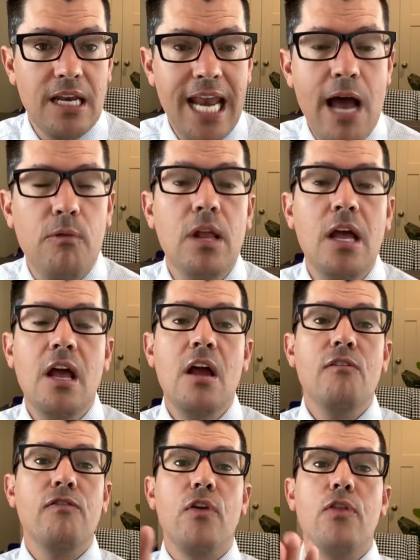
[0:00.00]
Now,
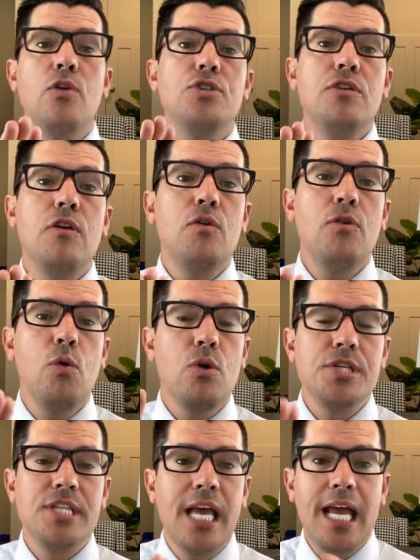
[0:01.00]
for those of you who are
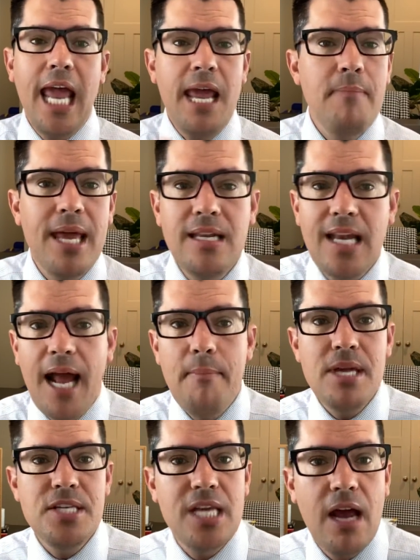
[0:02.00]
saying, hey man, did I
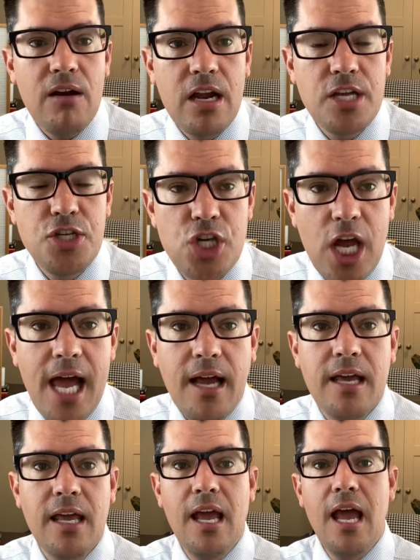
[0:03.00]
miss out on a check?